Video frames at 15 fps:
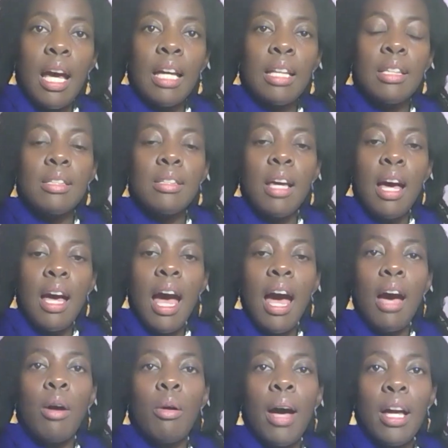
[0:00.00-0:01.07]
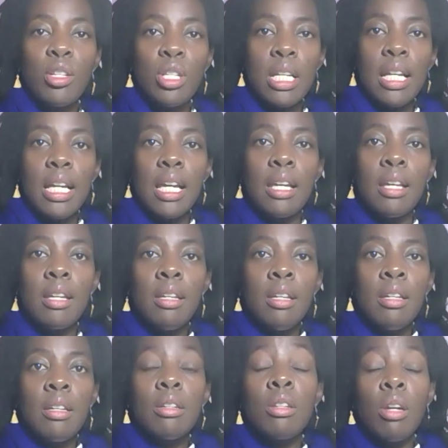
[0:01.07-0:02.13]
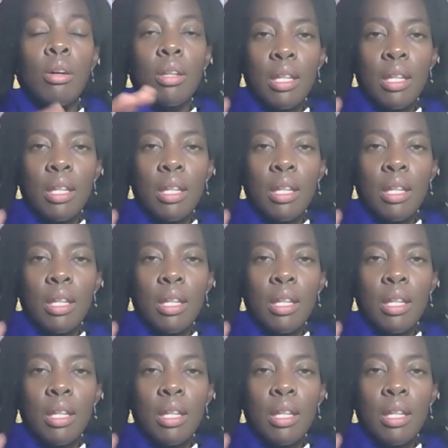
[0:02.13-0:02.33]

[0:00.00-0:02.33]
and how actually, you know,